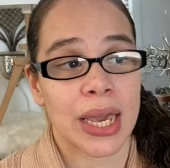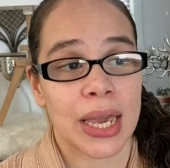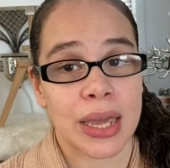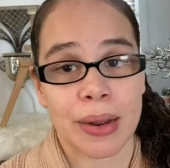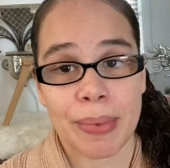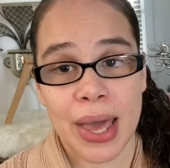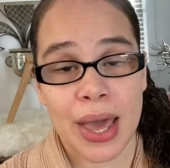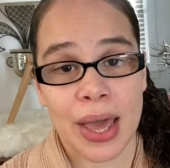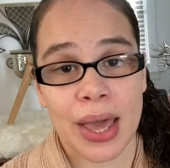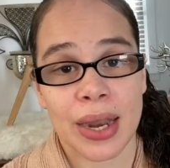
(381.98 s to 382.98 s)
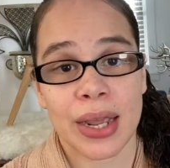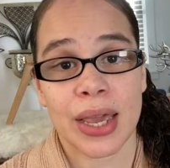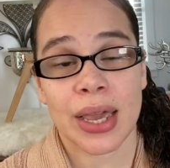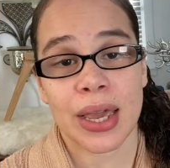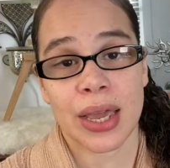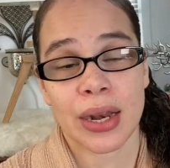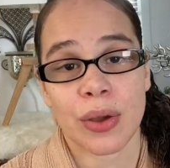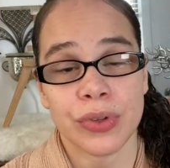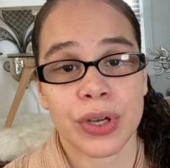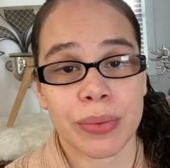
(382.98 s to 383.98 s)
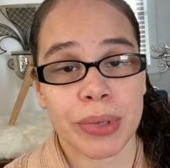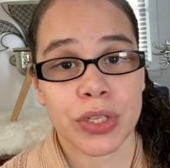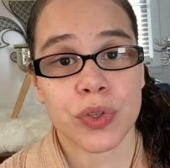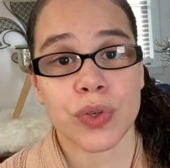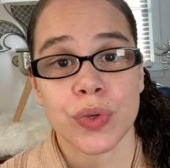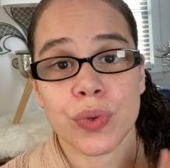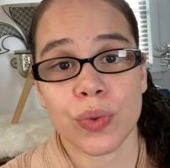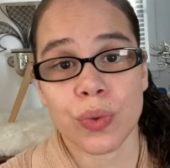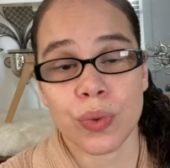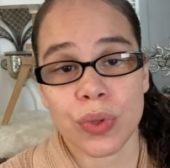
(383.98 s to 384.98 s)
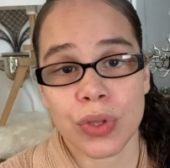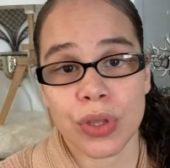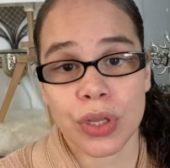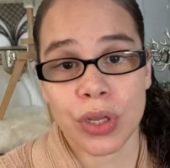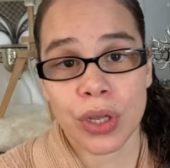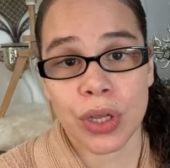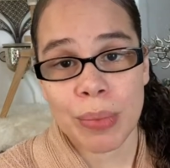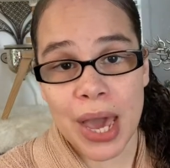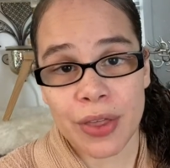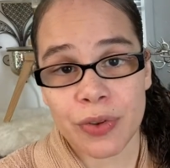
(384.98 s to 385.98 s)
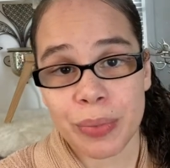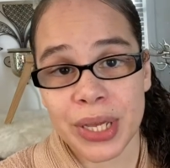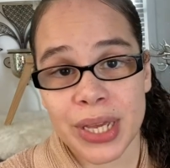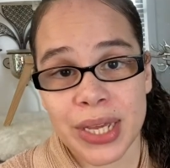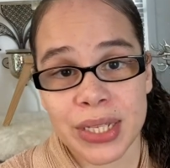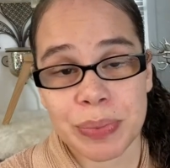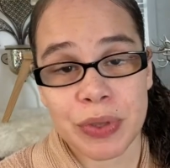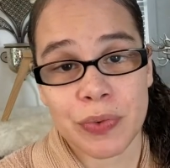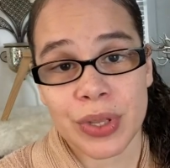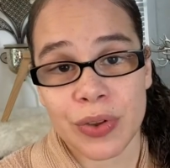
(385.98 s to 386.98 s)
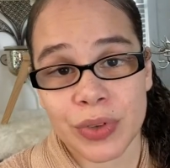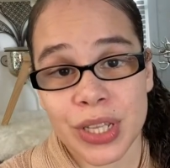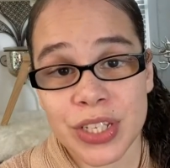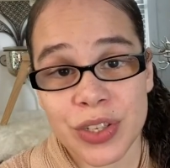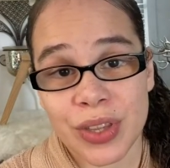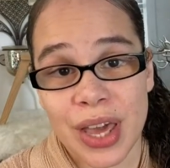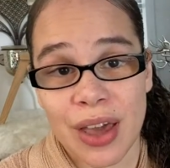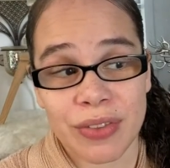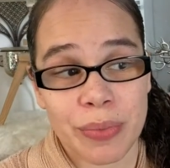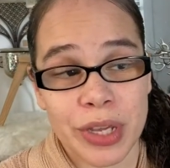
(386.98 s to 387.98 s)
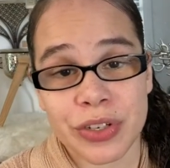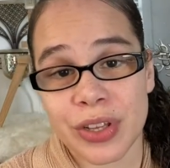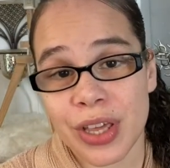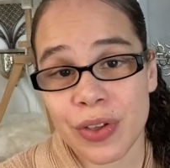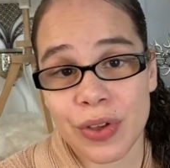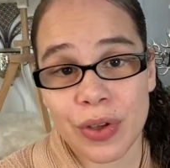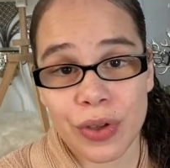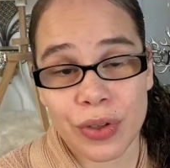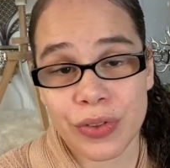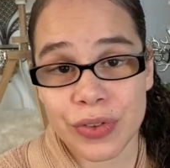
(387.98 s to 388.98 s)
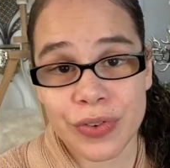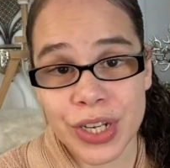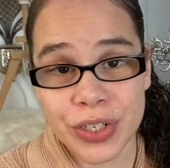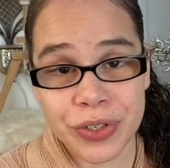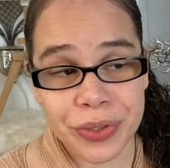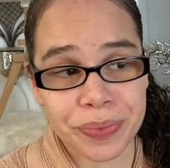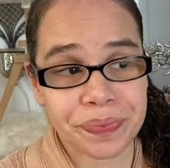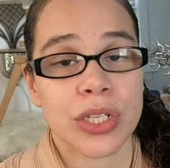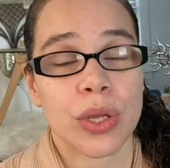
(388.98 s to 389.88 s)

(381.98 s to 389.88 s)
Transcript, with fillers: and a pad and took me to the bathroom because before they release you, they have to make sure that you can use the restroom.